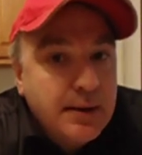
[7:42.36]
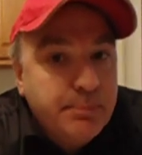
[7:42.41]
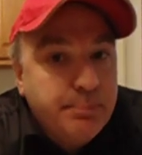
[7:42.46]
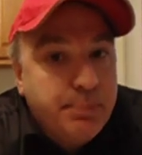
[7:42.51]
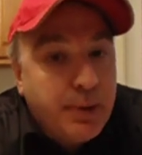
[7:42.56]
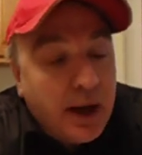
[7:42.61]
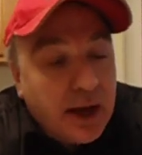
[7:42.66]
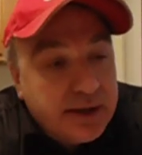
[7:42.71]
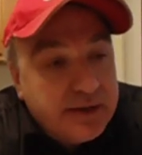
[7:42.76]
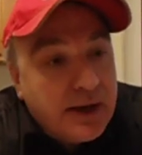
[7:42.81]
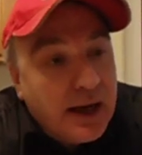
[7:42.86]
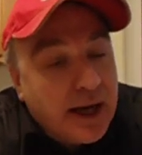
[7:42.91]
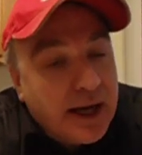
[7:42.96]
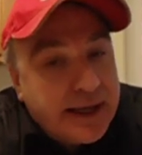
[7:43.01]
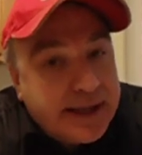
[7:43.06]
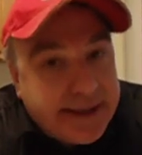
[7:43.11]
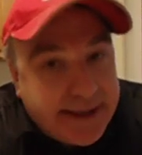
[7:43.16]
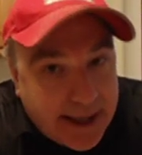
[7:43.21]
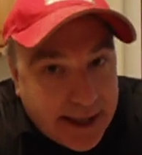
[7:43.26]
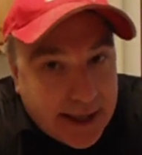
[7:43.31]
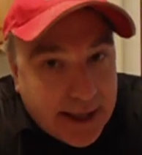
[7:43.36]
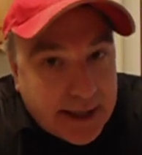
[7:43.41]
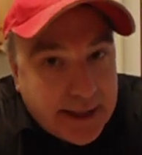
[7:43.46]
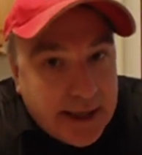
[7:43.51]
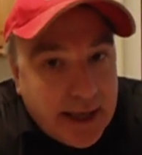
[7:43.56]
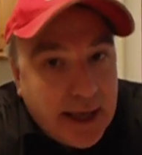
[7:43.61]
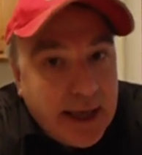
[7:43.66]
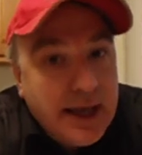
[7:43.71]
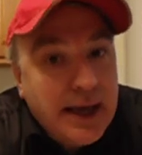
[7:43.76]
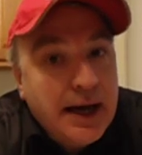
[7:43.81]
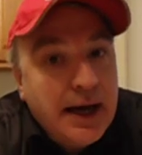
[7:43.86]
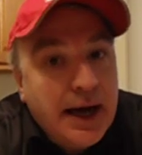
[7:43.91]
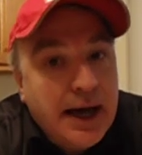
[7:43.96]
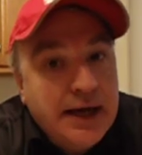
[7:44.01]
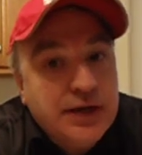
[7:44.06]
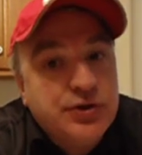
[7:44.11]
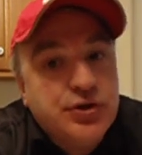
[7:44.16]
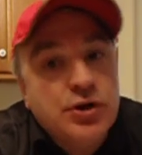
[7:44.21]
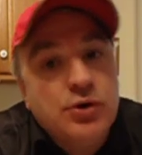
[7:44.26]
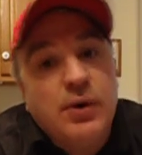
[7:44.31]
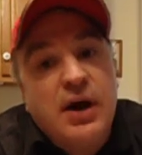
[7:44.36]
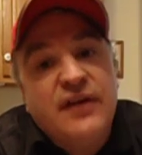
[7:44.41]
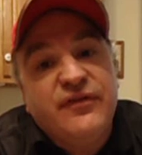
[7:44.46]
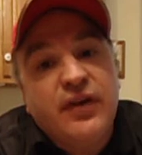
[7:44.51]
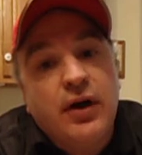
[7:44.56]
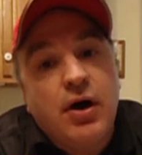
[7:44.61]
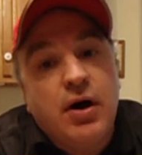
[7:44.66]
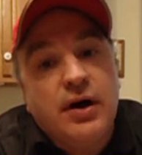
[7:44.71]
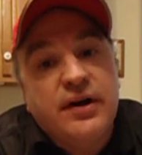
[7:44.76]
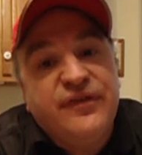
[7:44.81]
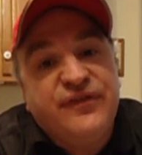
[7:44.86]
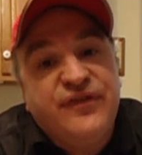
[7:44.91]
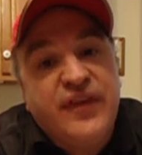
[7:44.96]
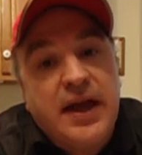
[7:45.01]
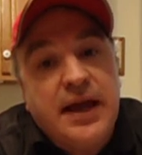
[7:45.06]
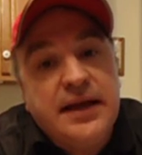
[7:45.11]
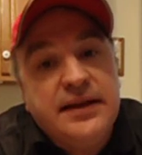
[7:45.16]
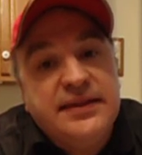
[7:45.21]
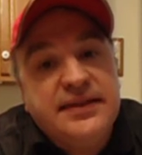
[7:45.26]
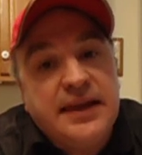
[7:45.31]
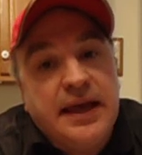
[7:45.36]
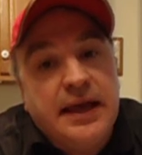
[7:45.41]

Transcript: But again, I do have a lot of faith